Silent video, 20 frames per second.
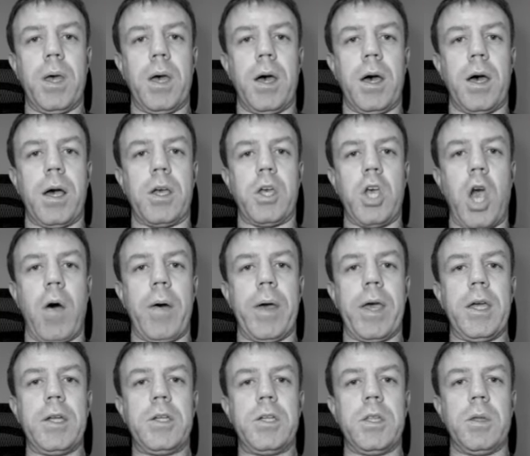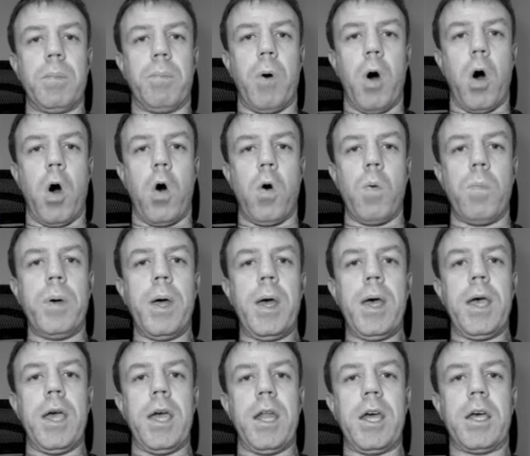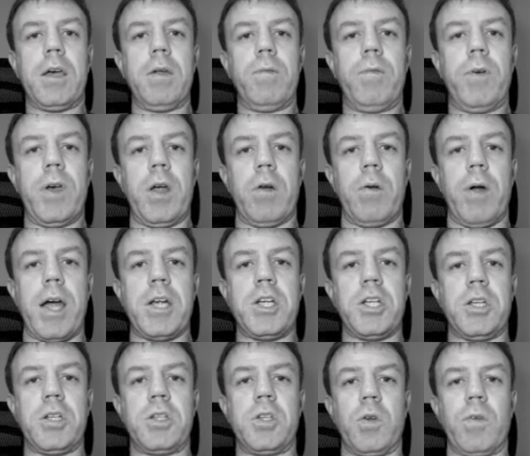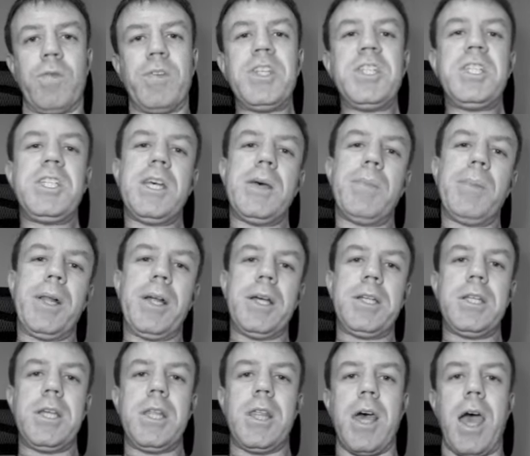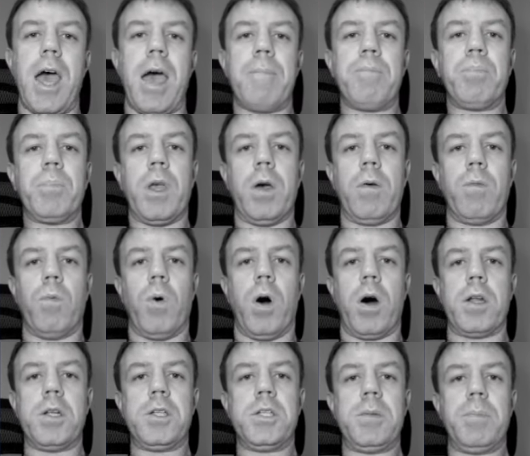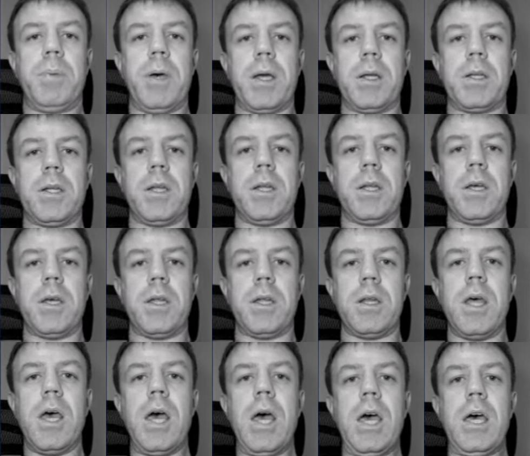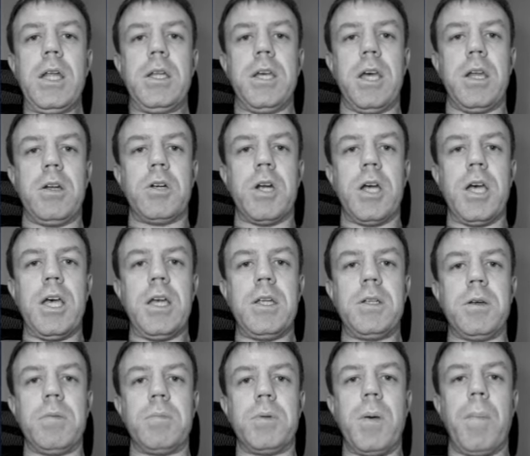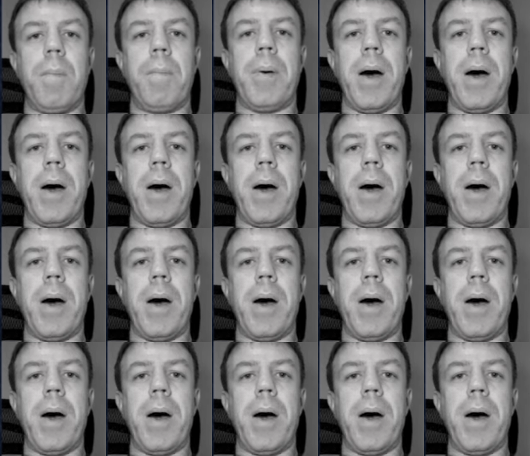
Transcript: uh, going into the bulb in a configuration sort of similar to that of what is depicted in Dendera Egypt.